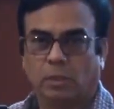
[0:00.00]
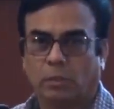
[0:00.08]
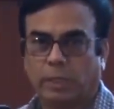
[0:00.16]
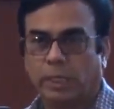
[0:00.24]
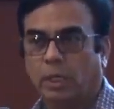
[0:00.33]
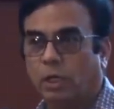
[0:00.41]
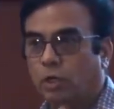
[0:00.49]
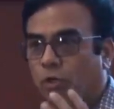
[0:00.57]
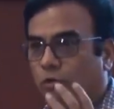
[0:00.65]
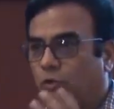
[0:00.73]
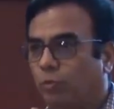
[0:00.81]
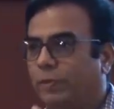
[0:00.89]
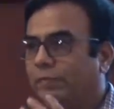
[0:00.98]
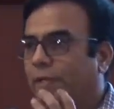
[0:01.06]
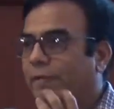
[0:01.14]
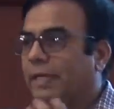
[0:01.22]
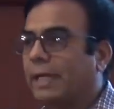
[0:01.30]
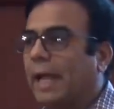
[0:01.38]
Okay? So when
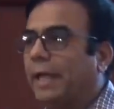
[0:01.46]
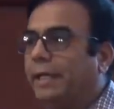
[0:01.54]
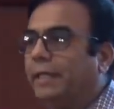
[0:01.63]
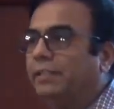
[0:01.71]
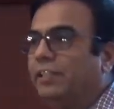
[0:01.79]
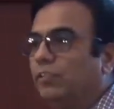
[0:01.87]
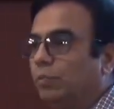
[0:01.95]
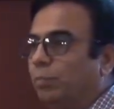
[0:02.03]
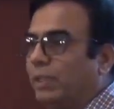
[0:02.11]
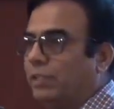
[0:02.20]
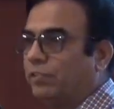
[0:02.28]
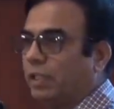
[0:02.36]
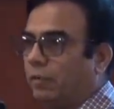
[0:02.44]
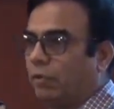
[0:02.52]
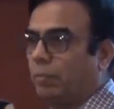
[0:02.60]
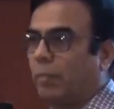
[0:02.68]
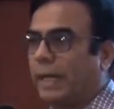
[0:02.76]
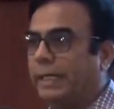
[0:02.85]
we carried these myths in
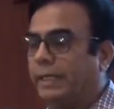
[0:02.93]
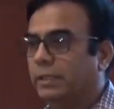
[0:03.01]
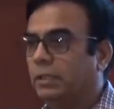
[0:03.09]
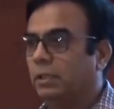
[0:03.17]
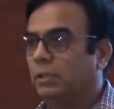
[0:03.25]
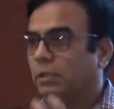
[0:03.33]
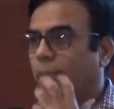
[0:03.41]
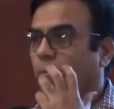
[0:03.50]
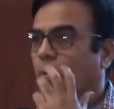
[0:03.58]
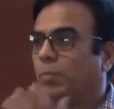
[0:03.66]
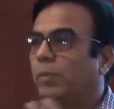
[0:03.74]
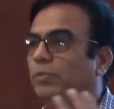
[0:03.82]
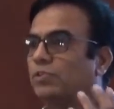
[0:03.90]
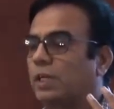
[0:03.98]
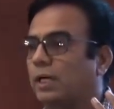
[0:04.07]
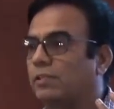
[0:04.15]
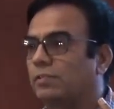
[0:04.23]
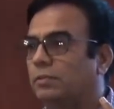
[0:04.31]
our mind, the problem
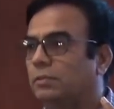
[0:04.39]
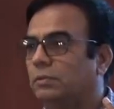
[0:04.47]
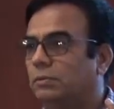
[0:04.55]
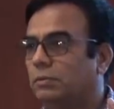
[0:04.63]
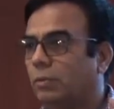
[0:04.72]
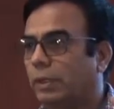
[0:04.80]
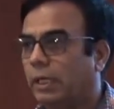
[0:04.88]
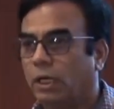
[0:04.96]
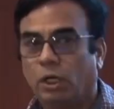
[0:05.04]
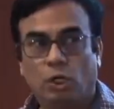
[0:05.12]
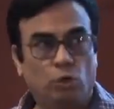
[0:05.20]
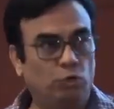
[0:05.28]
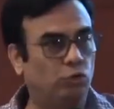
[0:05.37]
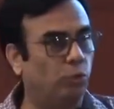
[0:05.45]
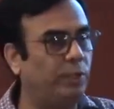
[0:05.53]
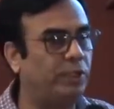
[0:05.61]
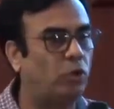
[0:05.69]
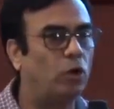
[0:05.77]
starts. Okay? So
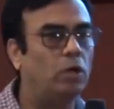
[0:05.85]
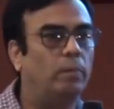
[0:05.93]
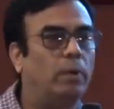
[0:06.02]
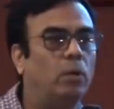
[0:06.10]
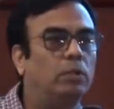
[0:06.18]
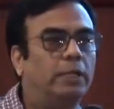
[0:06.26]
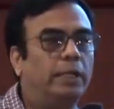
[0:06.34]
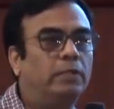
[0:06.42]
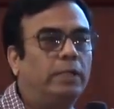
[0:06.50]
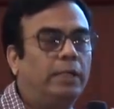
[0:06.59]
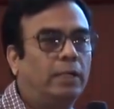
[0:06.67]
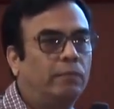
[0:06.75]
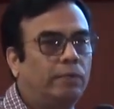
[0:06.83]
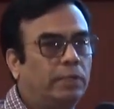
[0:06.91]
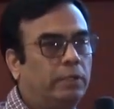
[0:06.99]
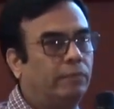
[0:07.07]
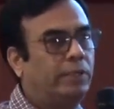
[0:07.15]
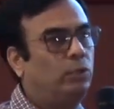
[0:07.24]
we talk about that
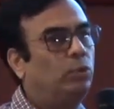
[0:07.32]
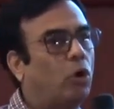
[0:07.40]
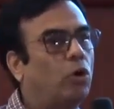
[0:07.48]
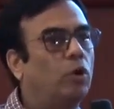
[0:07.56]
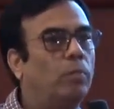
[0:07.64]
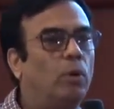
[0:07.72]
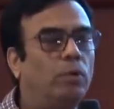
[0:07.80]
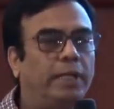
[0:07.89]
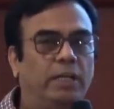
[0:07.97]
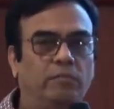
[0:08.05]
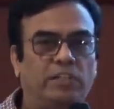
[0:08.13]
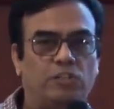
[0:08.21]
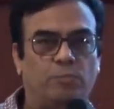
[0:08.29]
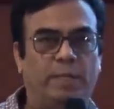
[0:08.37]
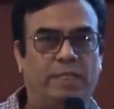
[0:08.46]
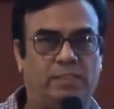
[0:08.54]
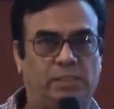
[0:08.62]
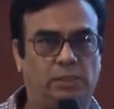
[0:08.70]
when you talk about
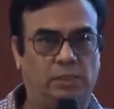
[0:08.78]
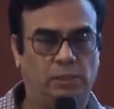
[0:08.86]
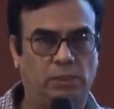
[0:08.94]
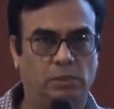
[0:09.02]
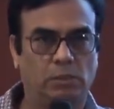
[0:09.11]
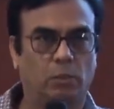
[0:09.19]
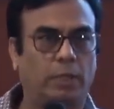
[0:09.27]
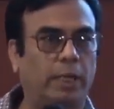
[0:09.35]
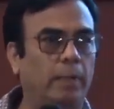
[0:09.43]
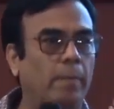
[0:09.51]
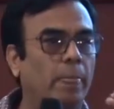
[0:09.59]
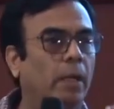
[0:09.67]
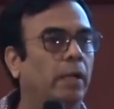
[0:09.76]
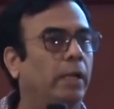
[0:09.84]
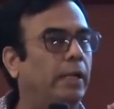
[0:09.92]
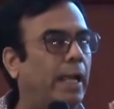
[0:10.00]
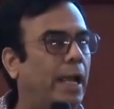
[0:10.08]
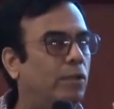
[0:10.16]
investments, okay,
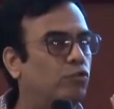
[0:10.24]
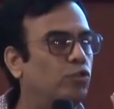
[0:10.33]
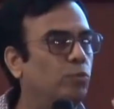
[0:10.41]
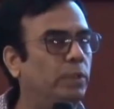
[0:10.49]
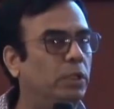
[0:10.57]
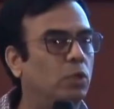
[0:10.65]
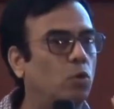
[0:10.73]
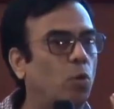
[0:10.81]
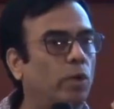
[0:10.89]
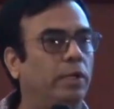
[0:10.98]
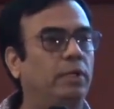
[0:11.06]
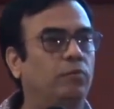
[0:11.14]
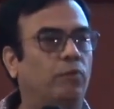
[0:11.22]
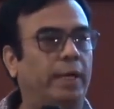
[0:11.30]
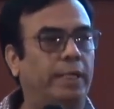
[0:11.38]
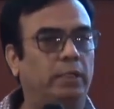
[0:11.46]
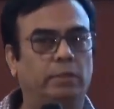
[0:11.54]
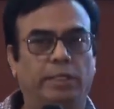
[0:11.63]
it has to be
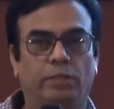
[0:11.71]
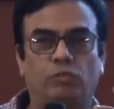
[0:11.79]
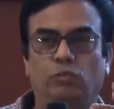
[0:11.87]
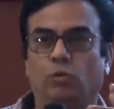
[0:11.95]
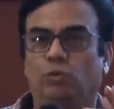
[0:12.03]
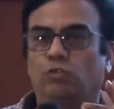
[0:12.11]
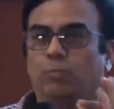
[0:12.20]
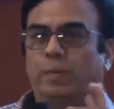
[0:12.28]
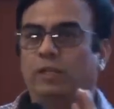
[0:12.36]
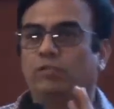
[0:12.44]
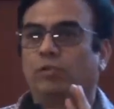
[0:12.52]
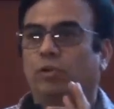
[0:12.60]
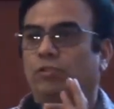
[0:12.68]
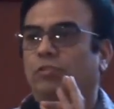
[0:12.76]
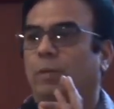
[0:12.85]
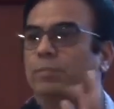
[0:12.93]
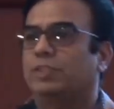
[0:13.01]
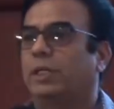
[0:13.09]
quantified. There is no space for
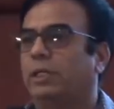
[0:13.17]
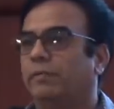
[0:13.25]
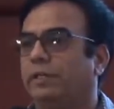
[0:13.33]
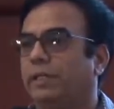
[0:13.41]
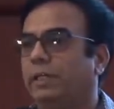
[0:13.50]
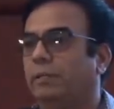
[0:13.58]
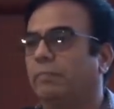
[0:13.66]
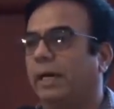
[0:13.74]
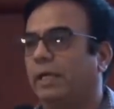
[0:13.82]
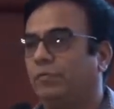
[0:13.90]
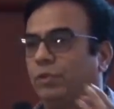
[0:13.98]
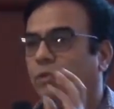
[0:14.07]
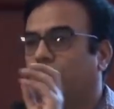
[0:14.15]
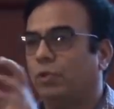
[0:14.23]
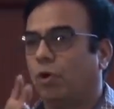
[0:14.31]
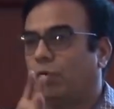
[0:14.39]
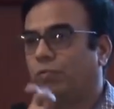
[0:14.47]
subjectivity, my view, your